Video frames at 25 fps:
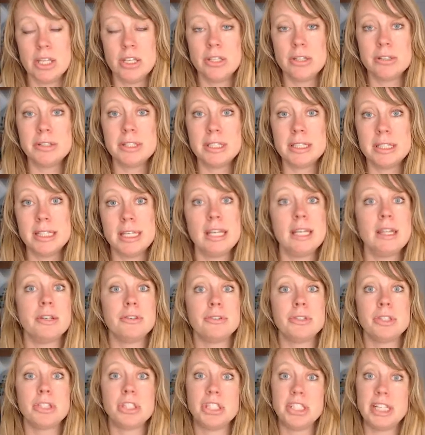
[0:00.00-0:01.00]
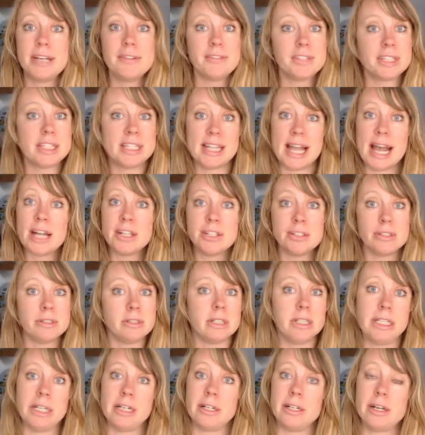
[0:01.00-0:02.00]
see those shifts
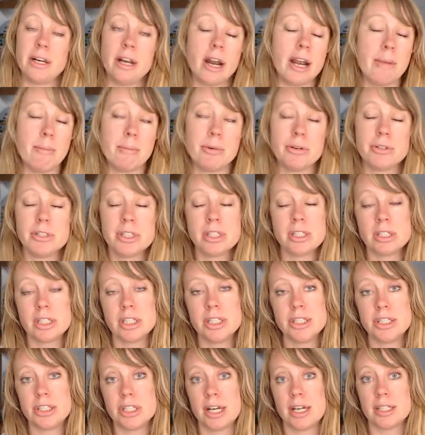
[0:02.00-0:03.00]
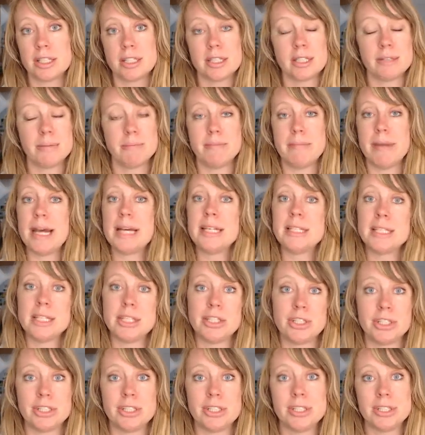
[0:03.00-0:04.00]
naturally. Our emotions are just
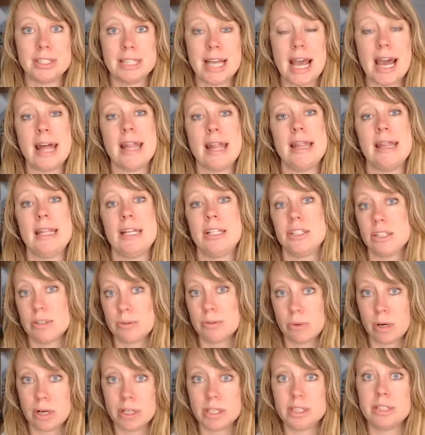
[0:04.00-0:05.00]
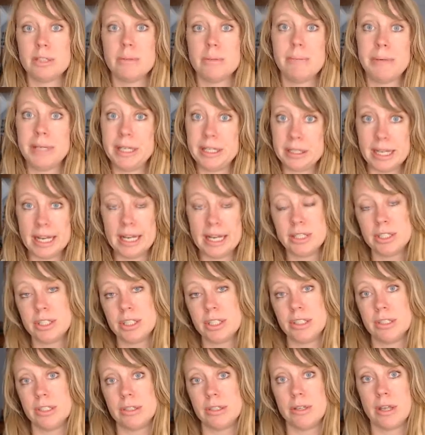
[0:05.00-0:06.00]
messengers, and they just want us to pay
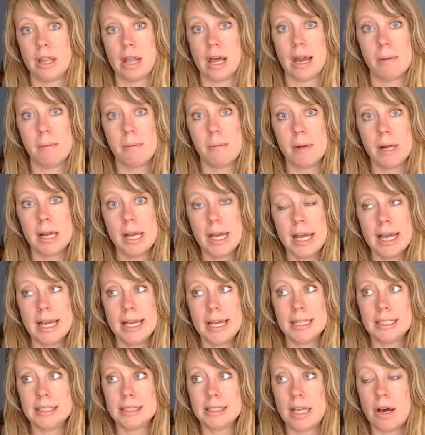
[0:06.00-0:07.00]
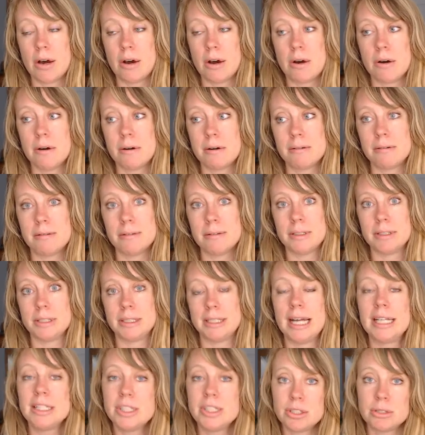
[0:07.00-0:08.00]
attention to them. So
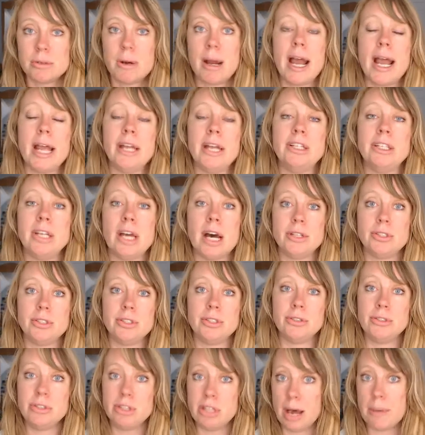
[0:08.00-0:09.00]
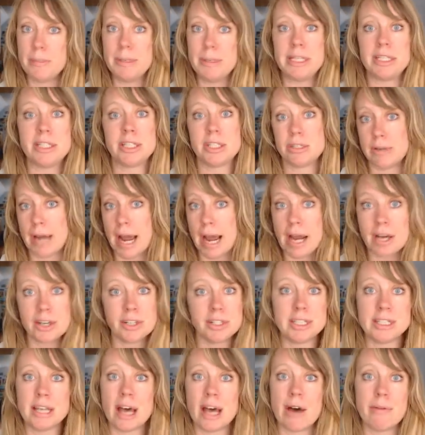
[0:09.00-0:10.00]
let's try not to numb and distract
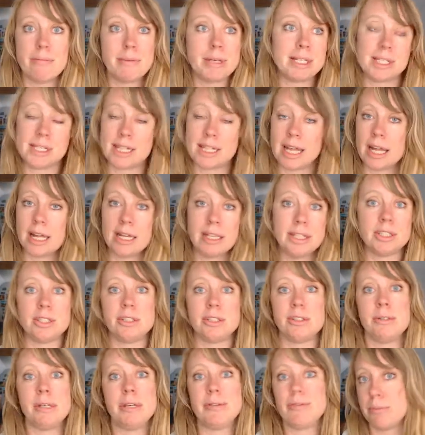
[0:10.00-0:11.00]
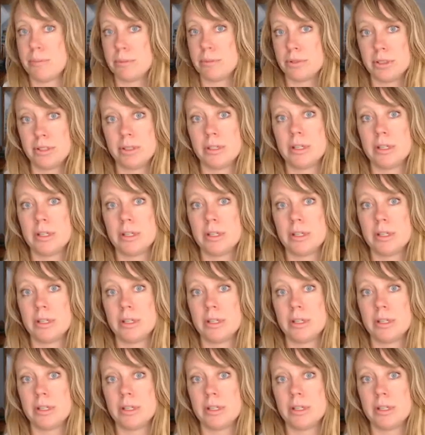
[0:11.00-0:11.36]
ourselves, because that leads to even more